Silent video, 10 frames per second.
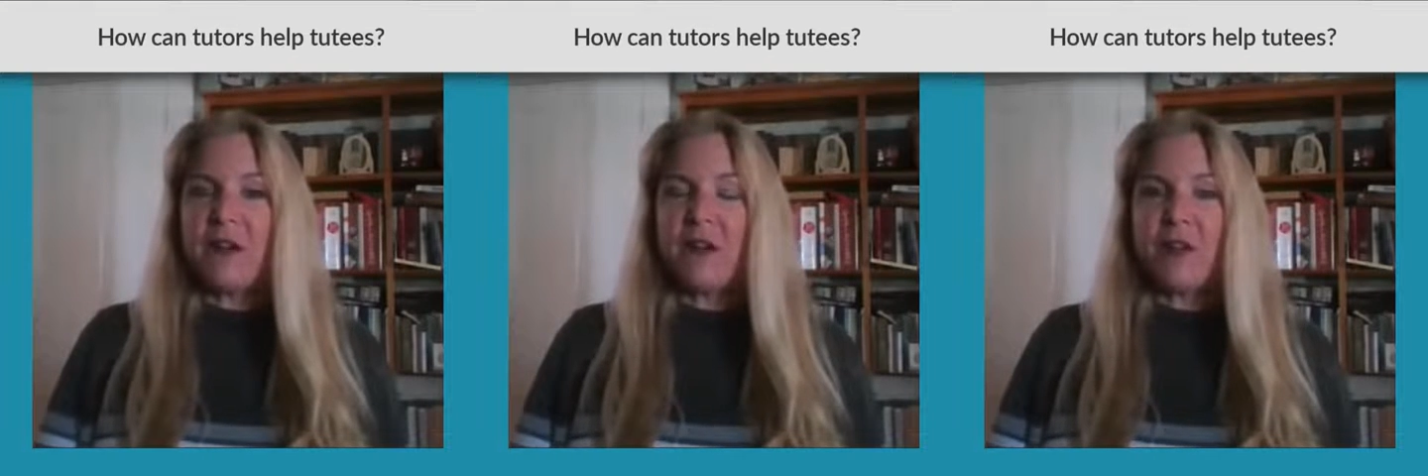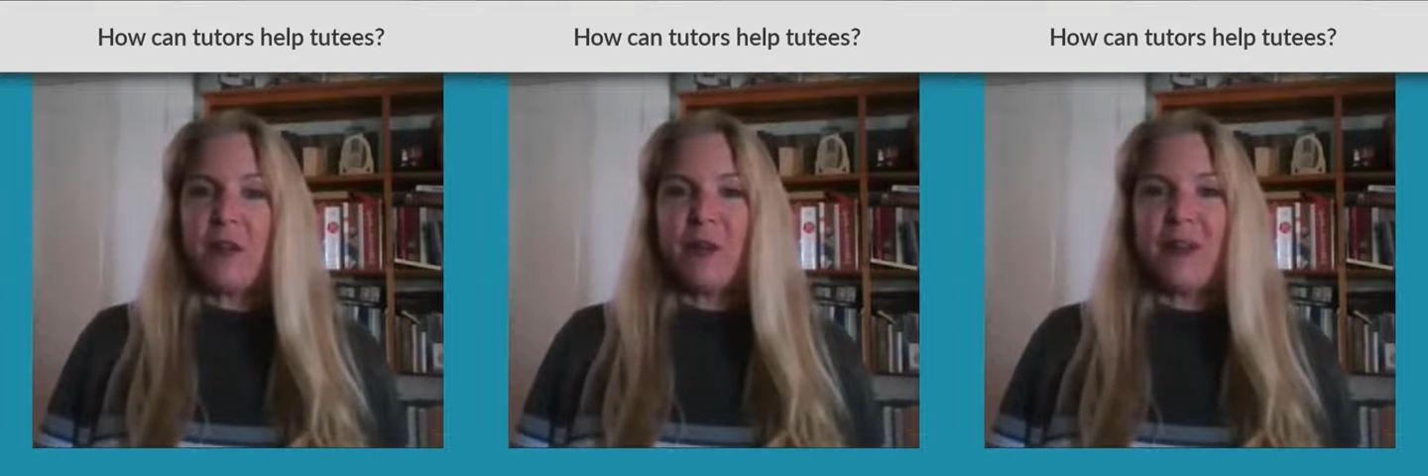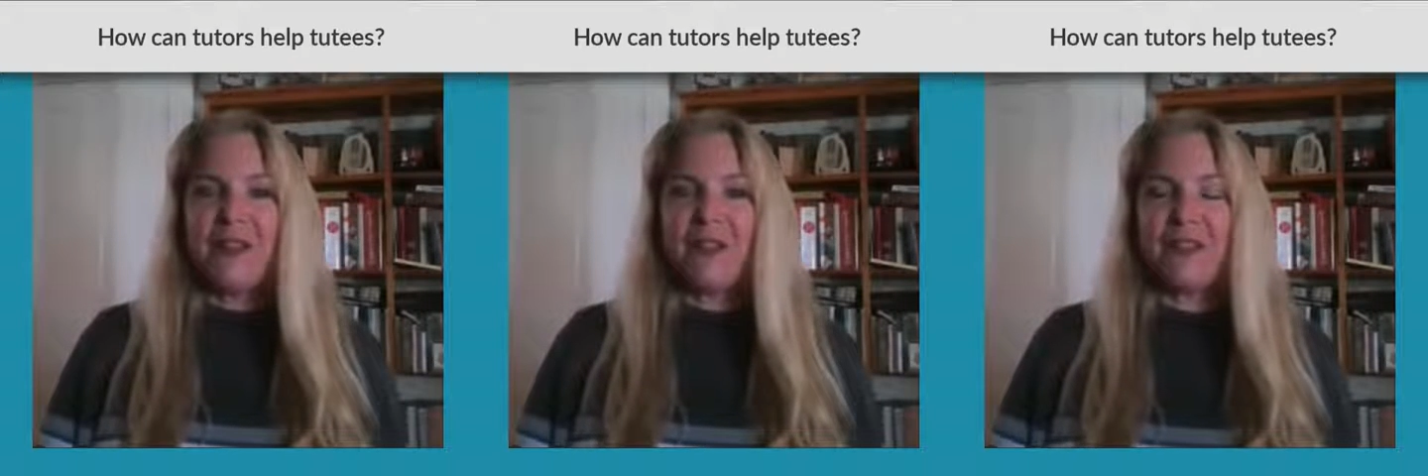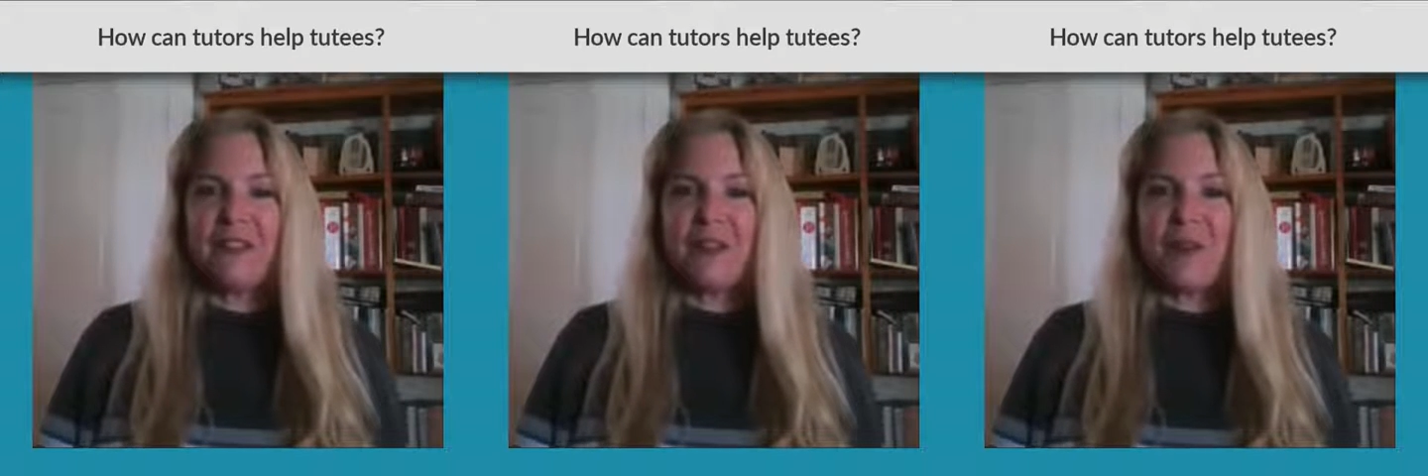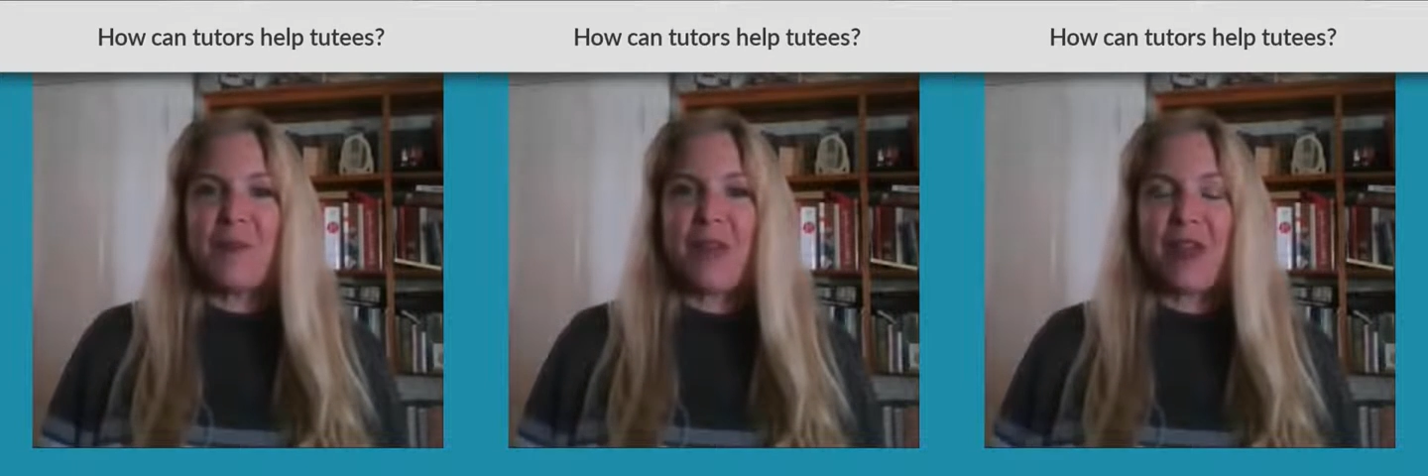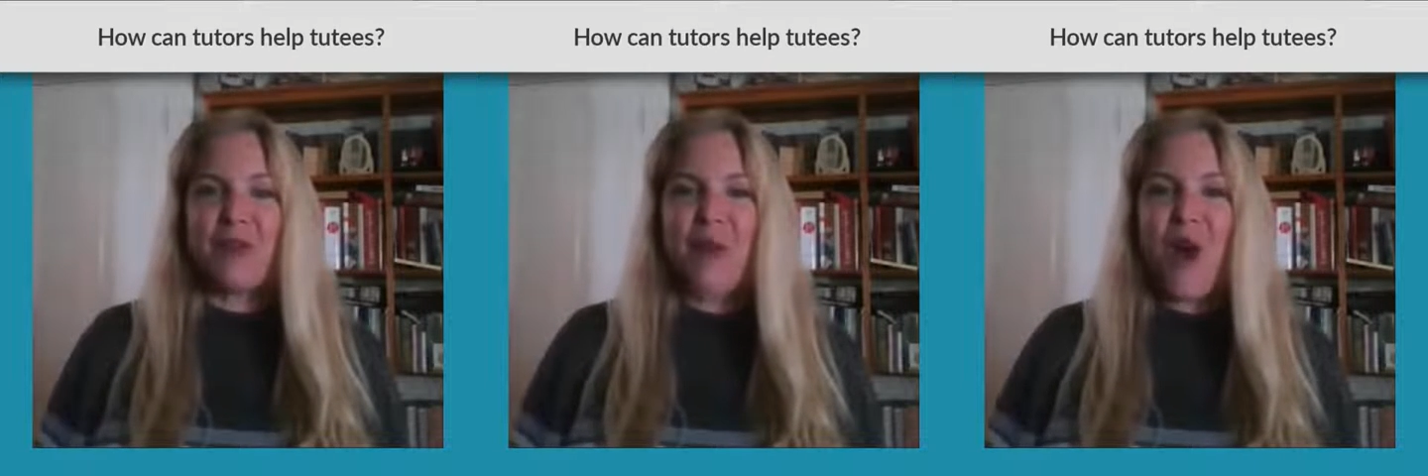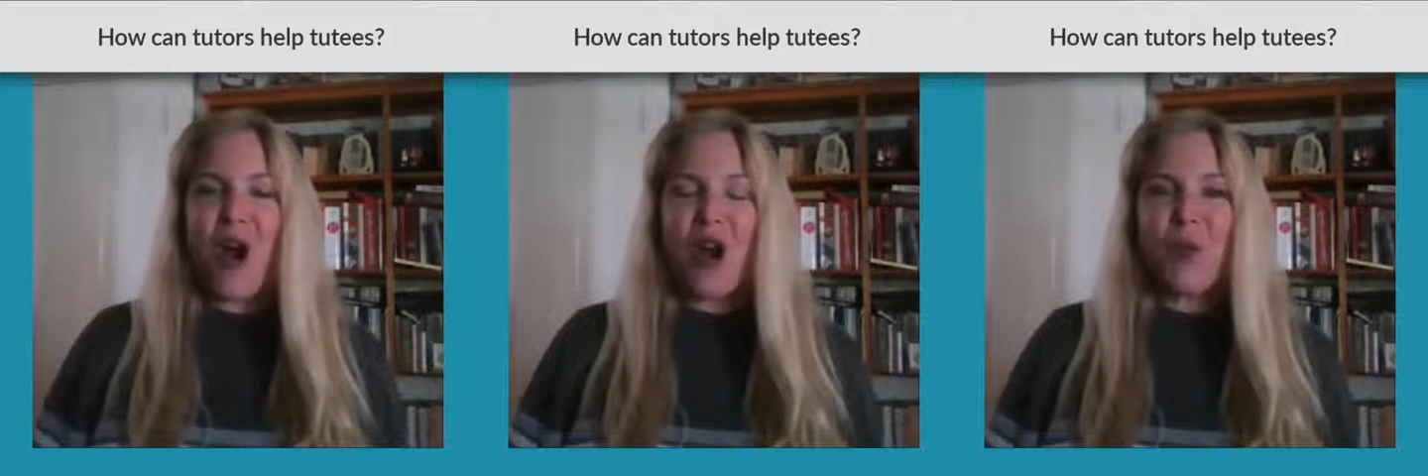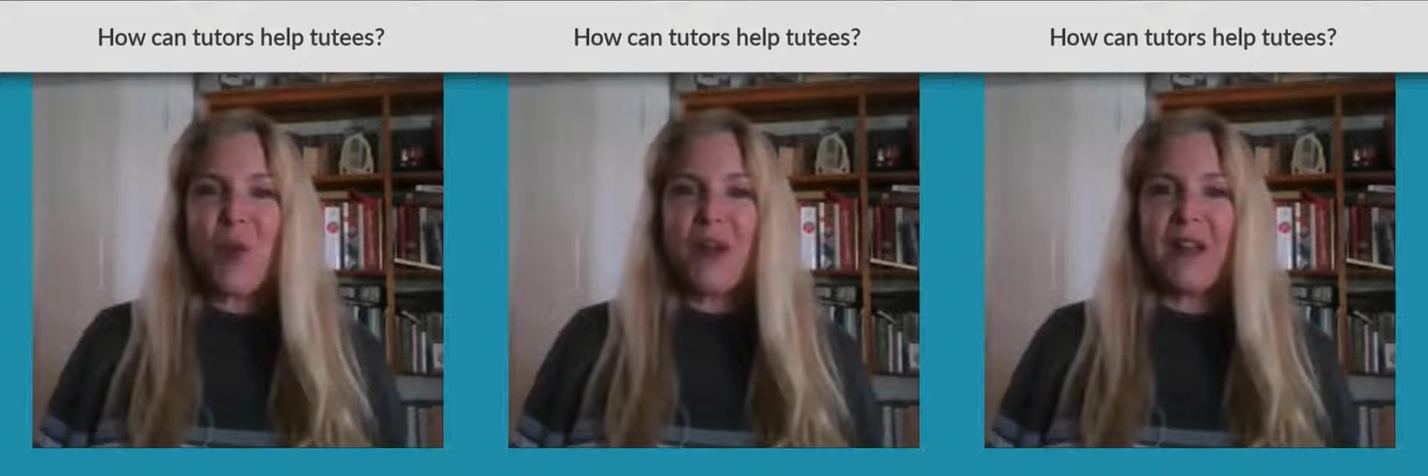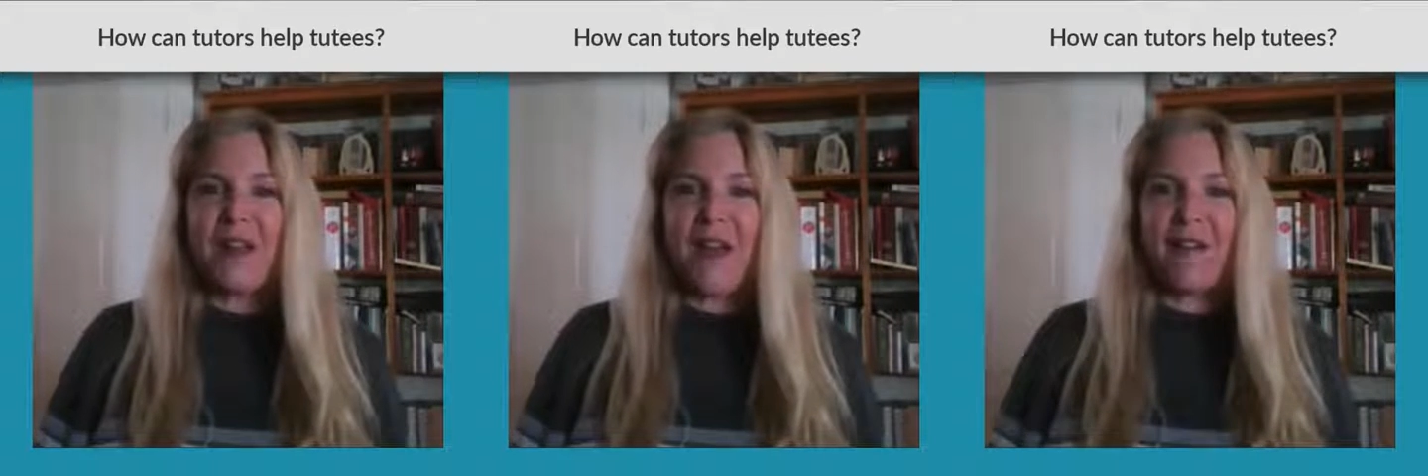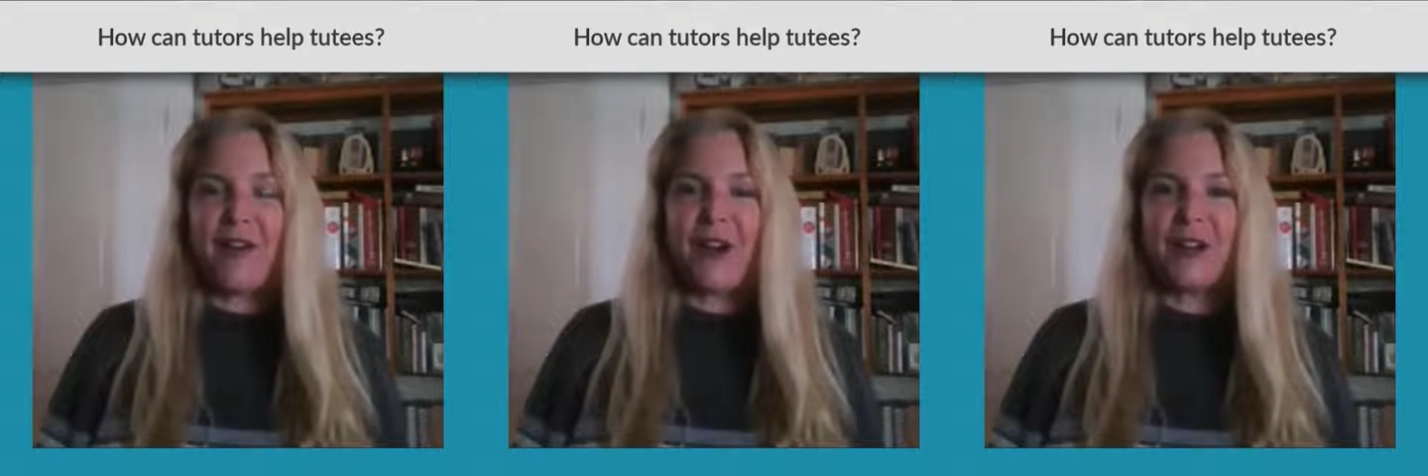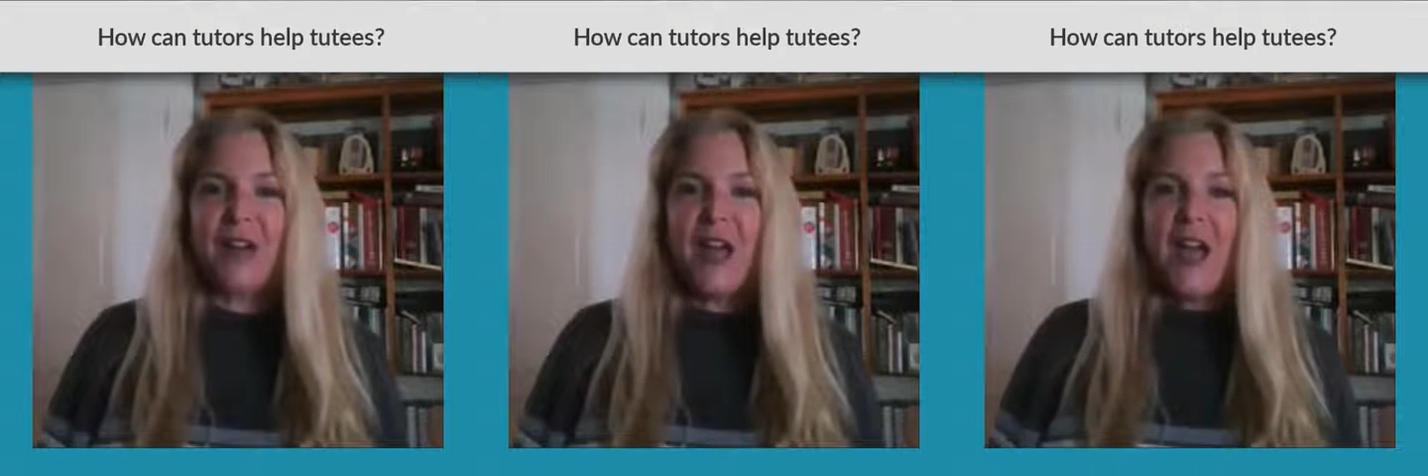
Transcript: under the belief system that through hard work and effort,